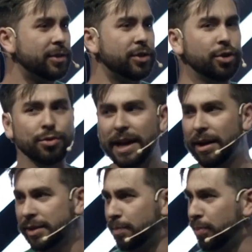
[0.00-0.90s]

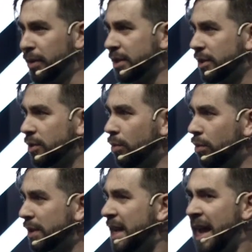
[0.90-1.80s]
2,000 person
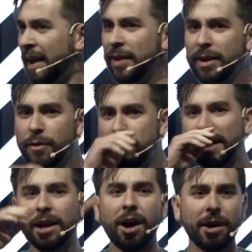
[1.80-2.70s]
schools. Have any of you been
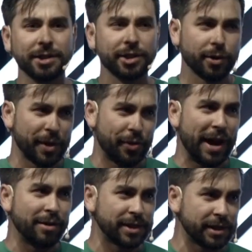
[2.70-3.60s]
at a concert with
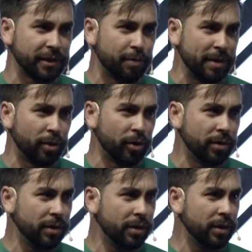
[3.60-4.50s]
thousands of people?
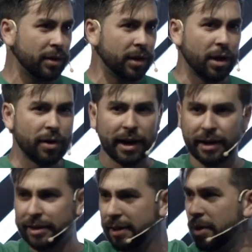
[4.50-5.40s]

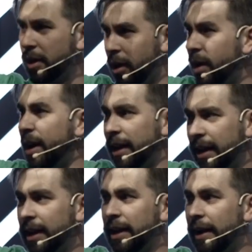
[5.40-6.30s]
Okay, some of you, all right,
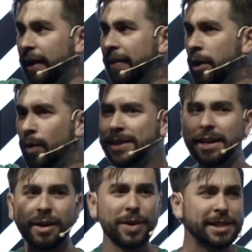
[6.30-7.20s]
yeah. What's
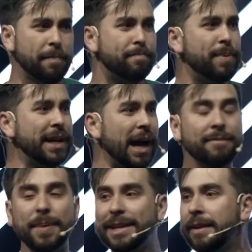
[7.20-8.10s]
the big,
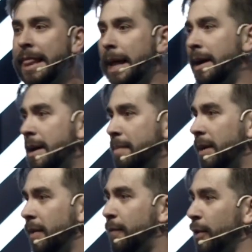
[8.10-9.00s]
I've been,
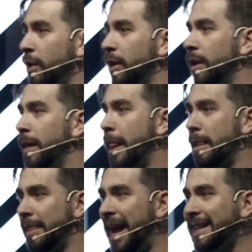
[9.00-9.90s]
for
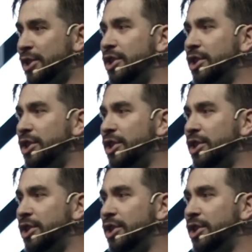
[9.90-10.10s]
last